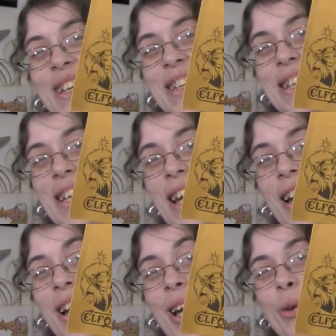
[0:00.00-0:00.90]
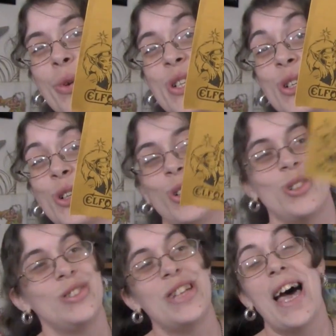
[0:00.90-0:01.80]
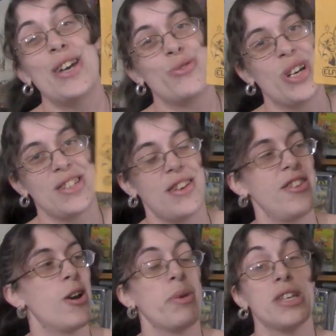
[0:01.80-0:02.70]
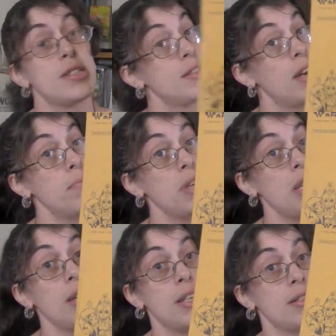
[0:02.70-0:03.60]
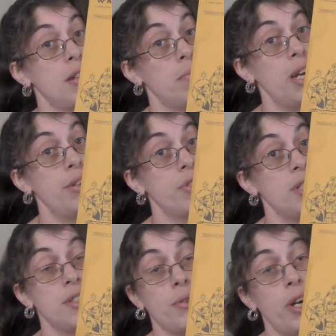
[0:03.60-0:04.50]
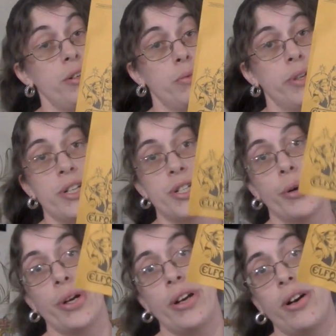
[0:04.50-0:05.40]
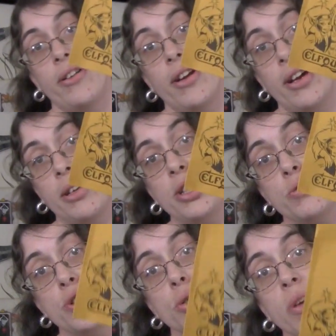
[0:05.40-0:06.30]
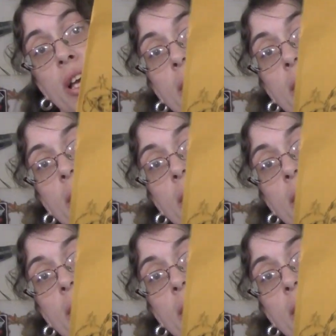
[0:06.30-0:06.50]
the original address on there because it's not me, it's not my address, so I don't want to show it on YouTube.